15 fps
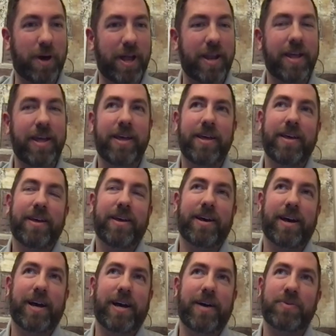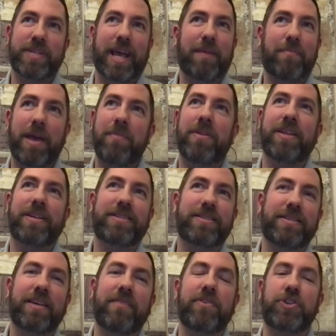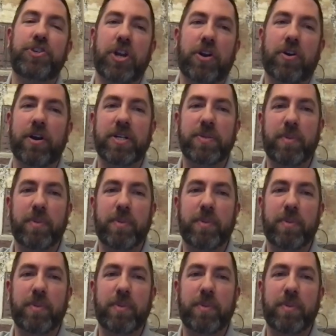But I was like, maybe this is even generous,